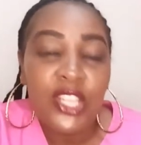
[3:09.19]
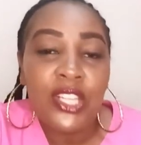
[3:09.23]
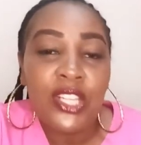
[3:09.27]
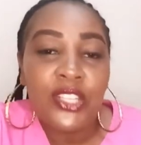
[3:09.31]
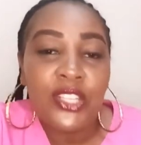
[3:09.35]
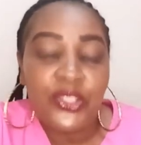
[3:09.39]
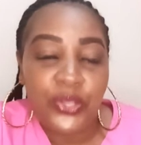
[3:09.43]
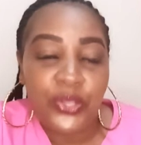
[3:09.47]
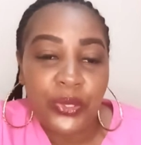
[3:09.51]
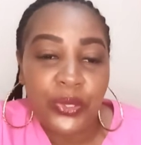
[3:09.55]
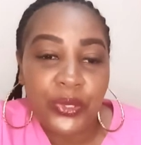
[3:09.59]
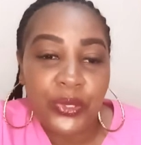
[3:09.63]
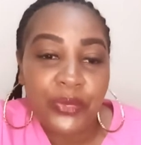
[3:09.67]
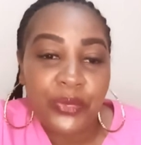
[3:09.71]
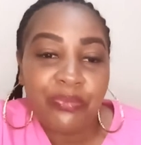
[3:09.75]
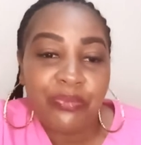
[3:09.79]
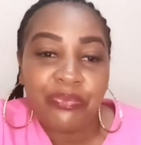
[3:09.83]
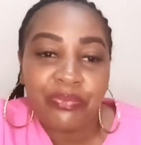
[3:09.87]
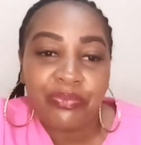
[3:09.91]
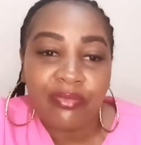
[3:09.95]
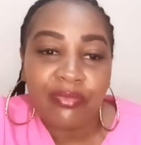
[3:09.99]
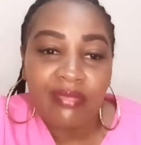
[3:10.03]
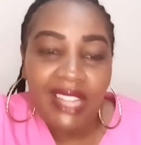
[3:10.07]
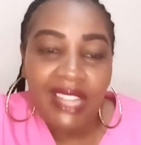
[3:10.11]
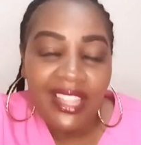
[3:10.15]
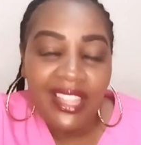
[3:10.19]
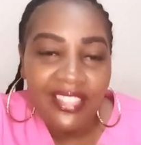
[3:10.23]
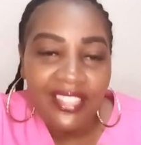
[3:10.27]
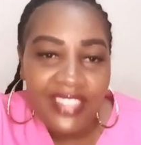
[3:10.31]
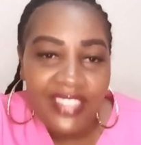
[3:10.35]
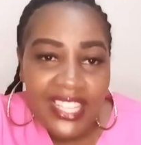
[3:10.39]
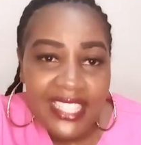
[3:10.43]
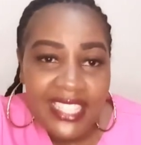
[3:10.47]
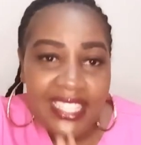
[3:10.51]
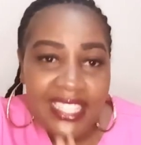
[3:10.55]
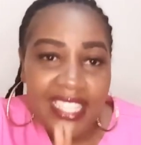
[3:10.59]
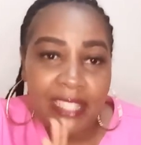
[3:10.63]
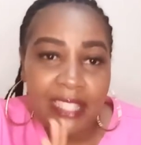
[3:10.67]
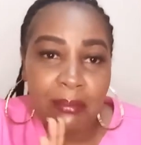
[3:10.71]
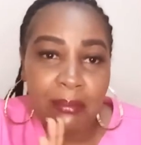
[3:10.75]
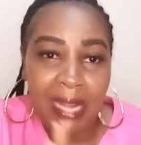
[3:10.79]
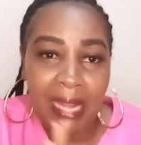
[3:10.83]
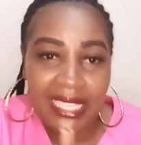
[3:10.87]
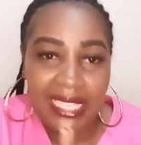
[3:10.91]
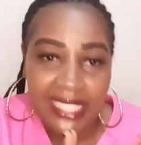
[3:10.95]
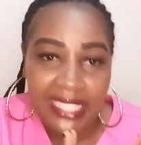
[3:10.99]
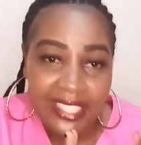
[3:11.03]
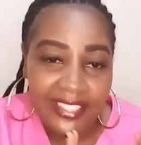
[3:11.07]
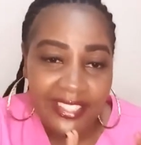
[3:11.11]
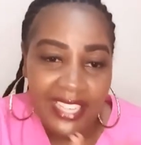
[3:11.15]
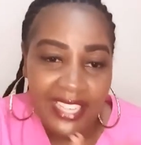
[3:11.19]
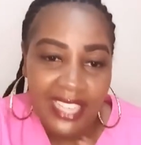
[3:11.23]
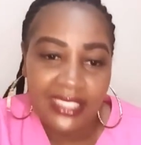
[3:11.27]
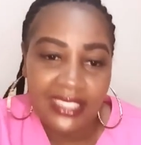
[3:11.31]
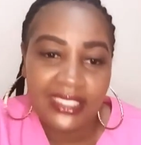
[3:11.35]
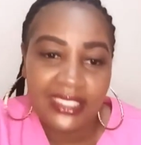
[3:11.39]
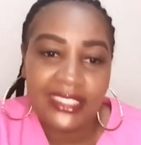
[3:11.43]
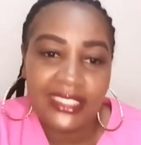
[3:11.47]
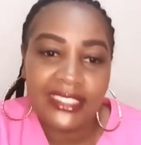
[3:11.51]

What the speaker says: So this is malaria.